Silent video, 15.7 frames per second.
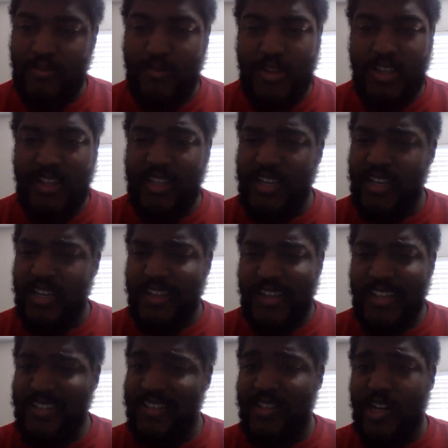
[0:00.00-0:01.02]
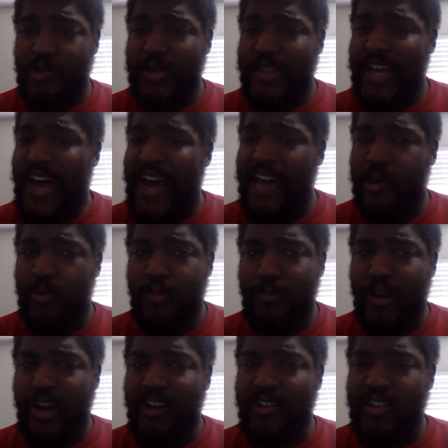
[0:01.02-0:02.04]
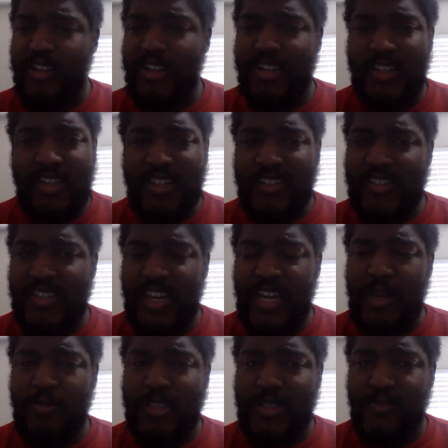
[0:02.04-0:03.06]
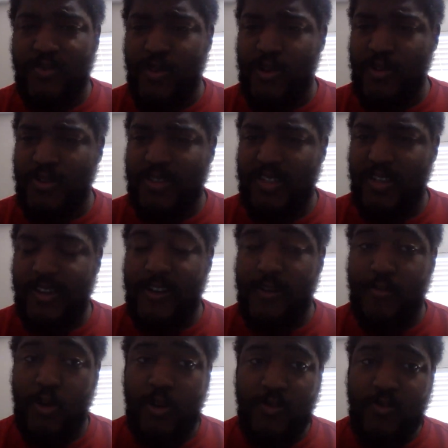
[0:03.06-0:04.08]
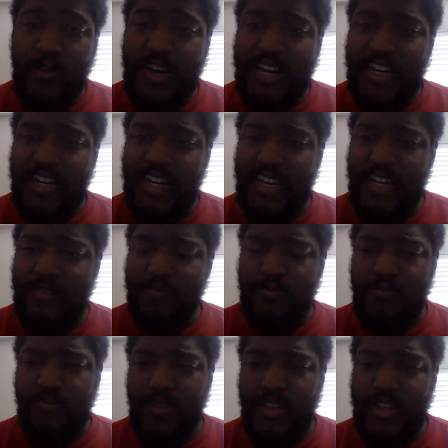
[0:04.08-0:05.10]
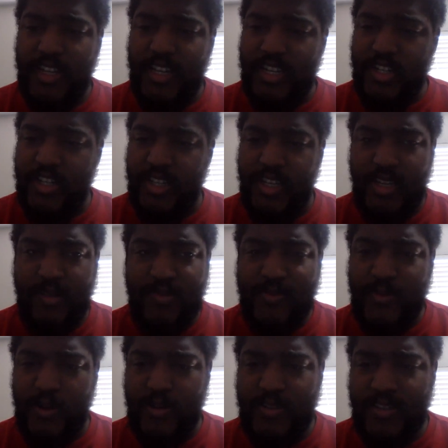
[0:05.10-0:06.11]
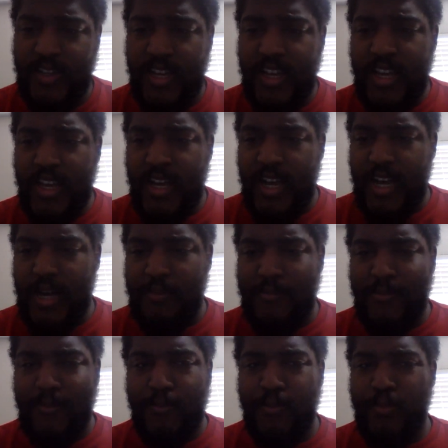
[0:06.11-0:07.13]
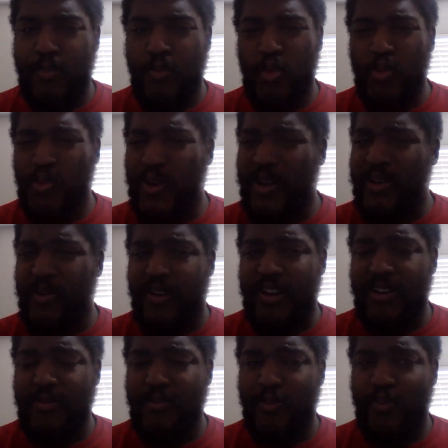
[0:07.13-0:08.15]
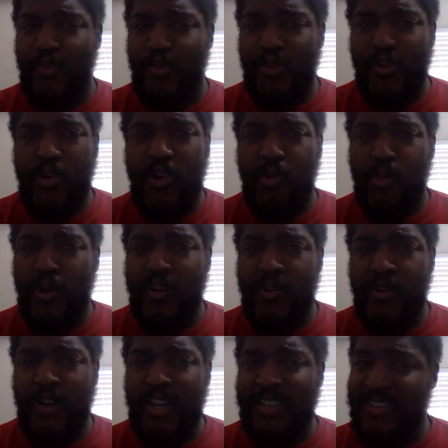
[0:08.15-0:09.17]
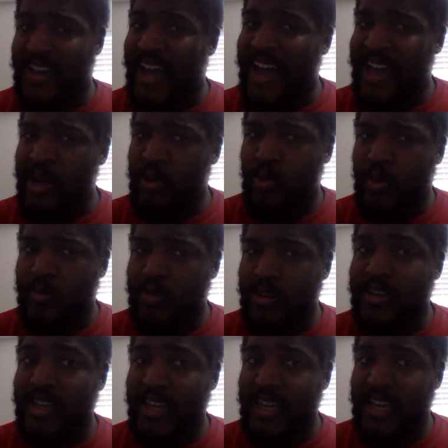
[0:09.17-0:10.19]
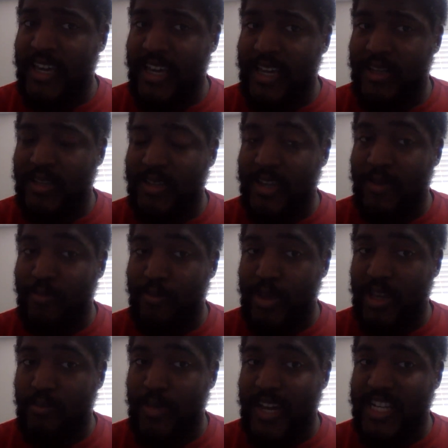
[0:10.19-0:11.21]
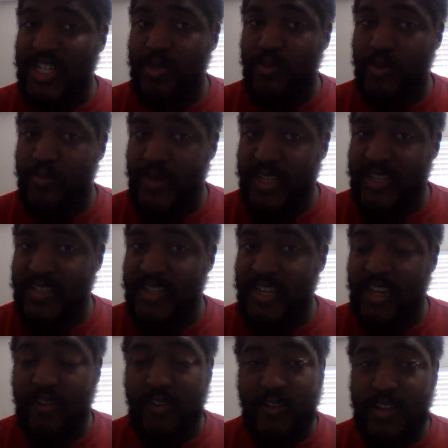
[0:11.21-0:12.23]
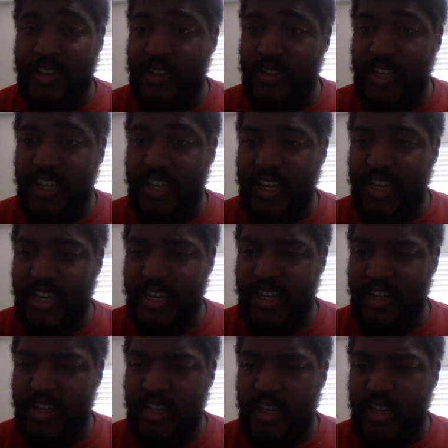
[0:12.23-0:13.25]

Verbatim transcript: But let's start with Iowa Maryland. This game is first up on Friday night. It actually comes first. Um, we're wondering, we're all wondering, is Iowa looking ahead to that big matchup with Penn State? Are they looking ahead?